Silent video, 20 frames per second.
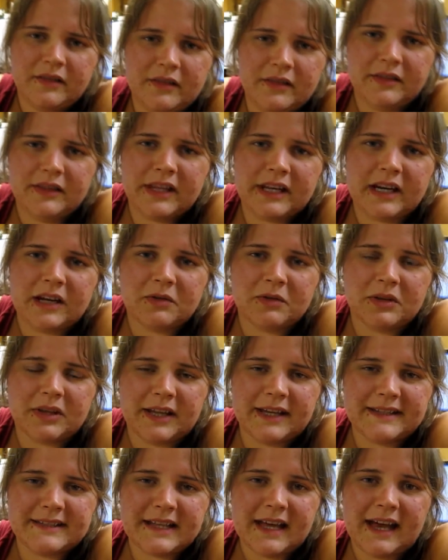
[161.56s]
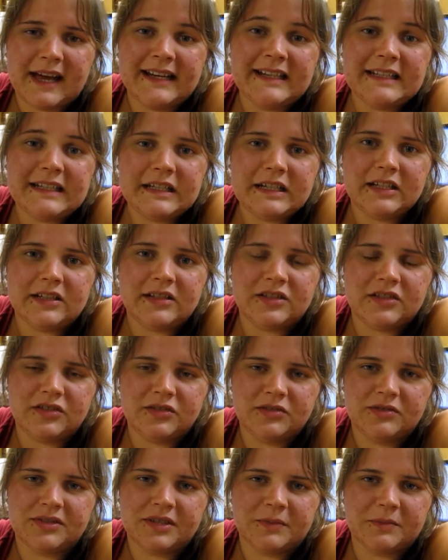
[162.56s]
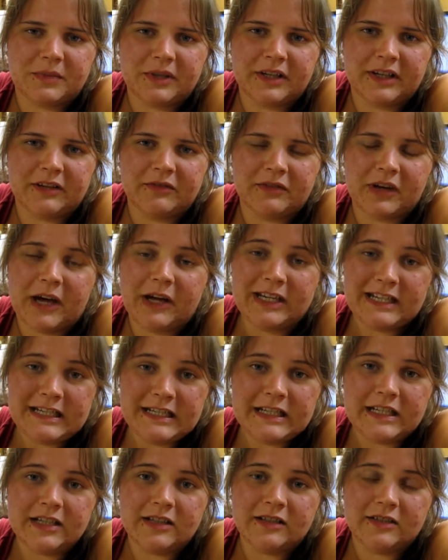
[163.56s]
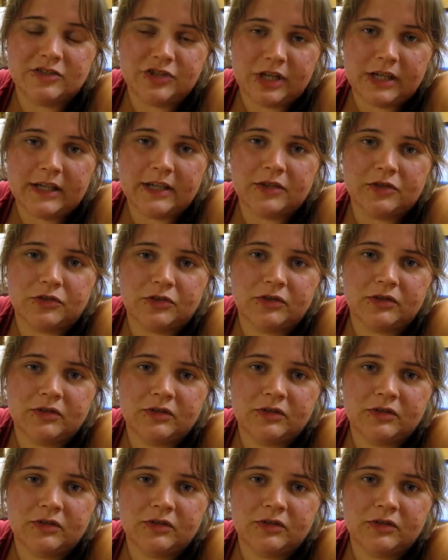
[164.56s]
Then I realized I needed to do something if I needed change.